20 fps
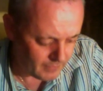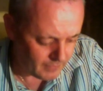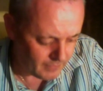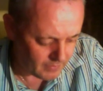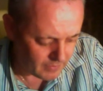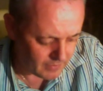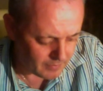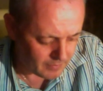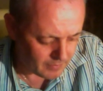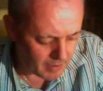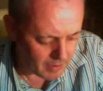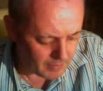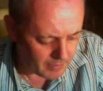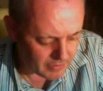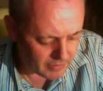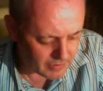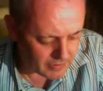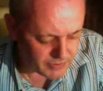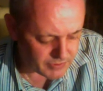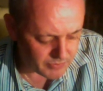The
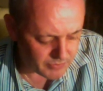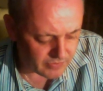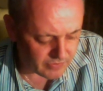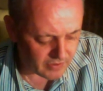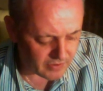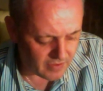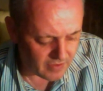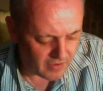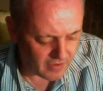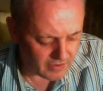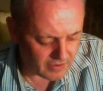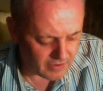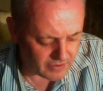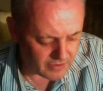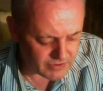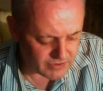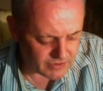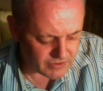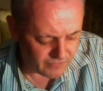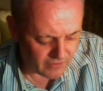babblers with their
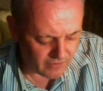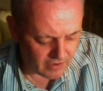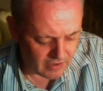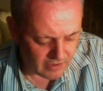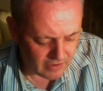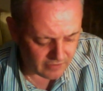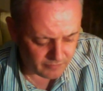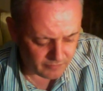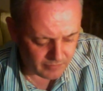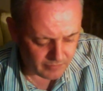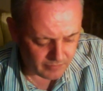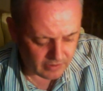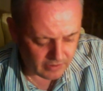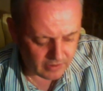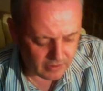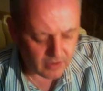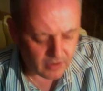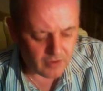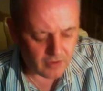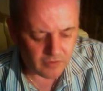fangous vein have been
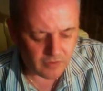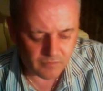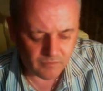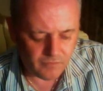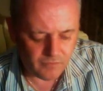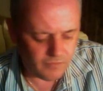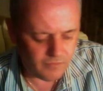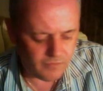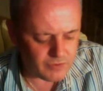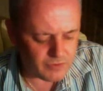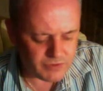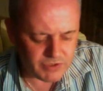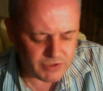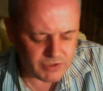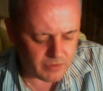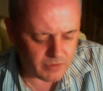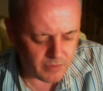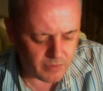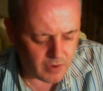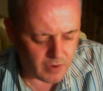
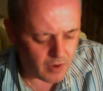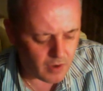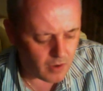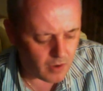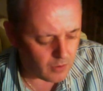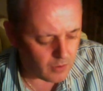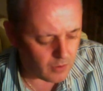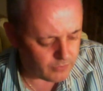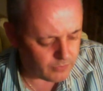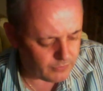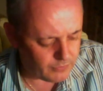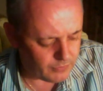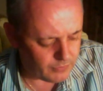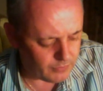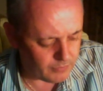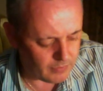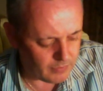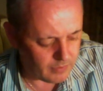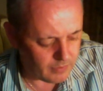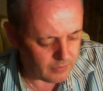Confucian, hold them.
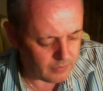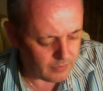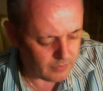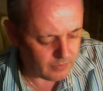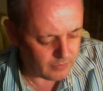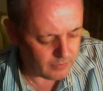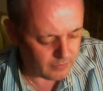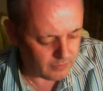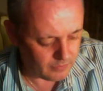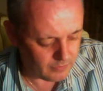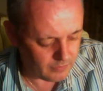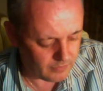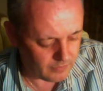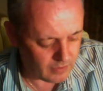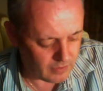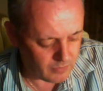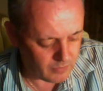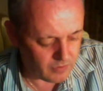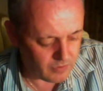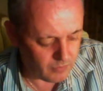They
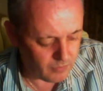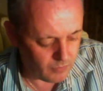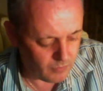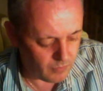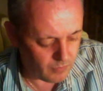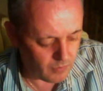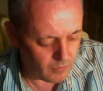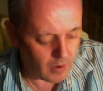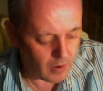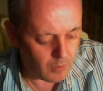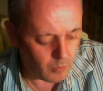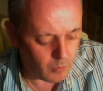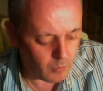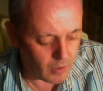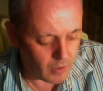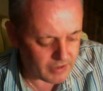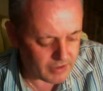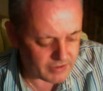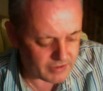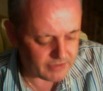were and
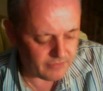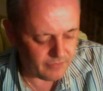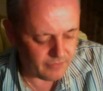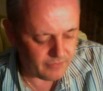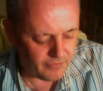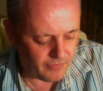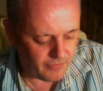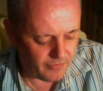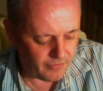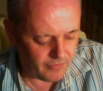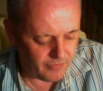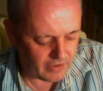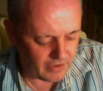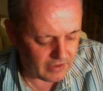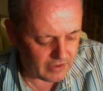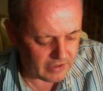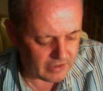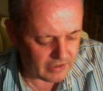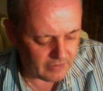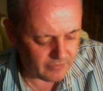went, and
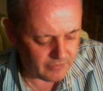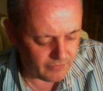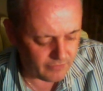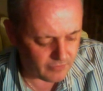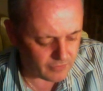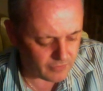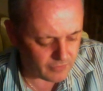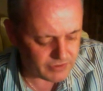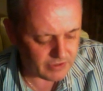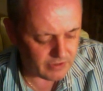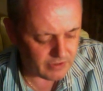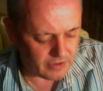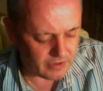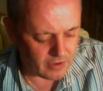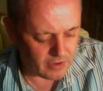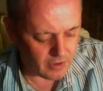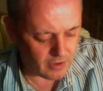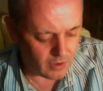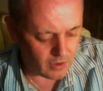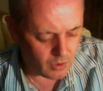figgling thugs and
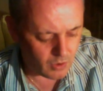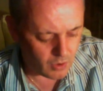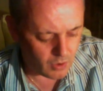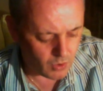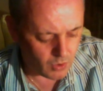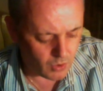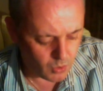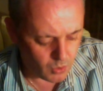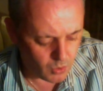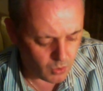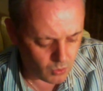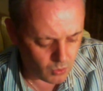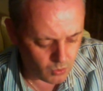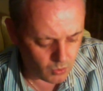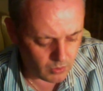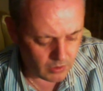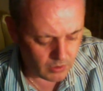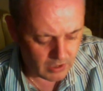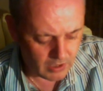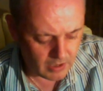the
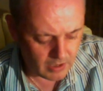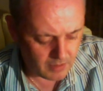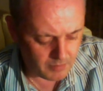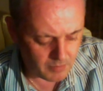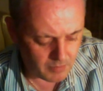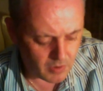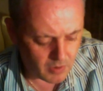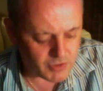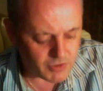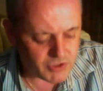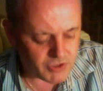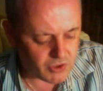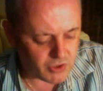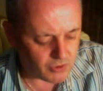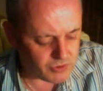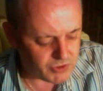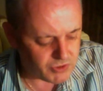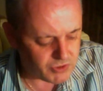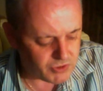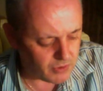hoon hymn
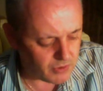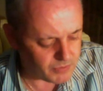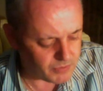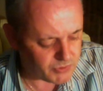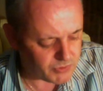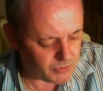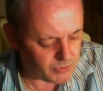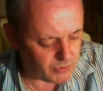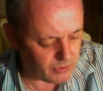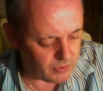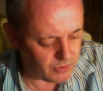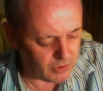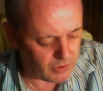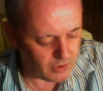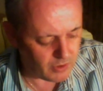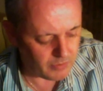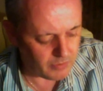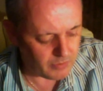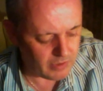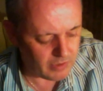song-toms were
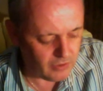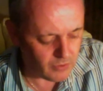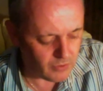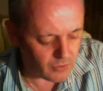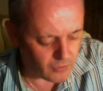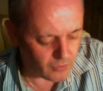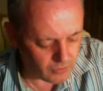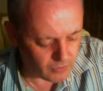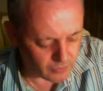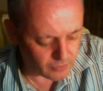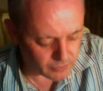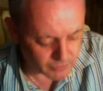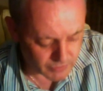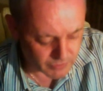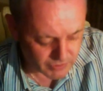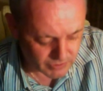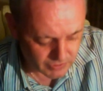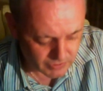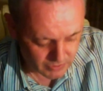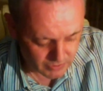comely
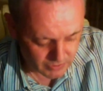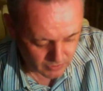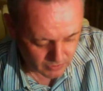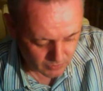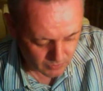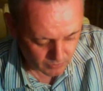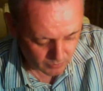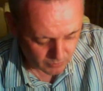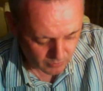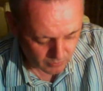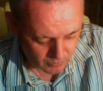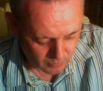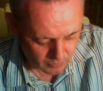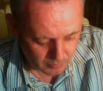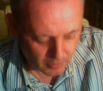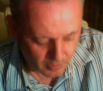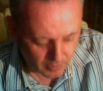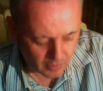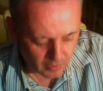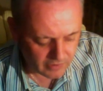norgals, were a
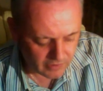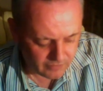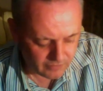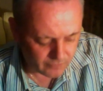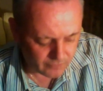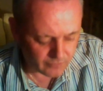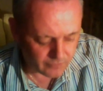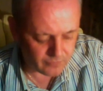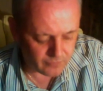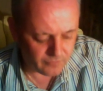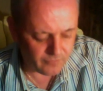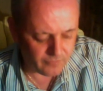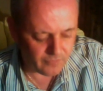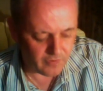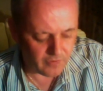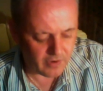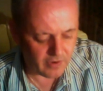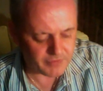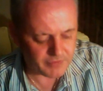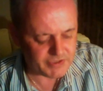polyful
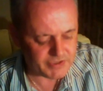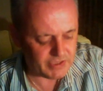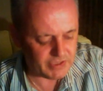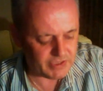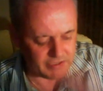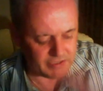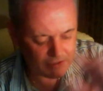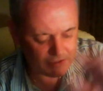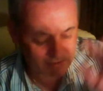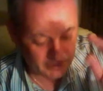fiances.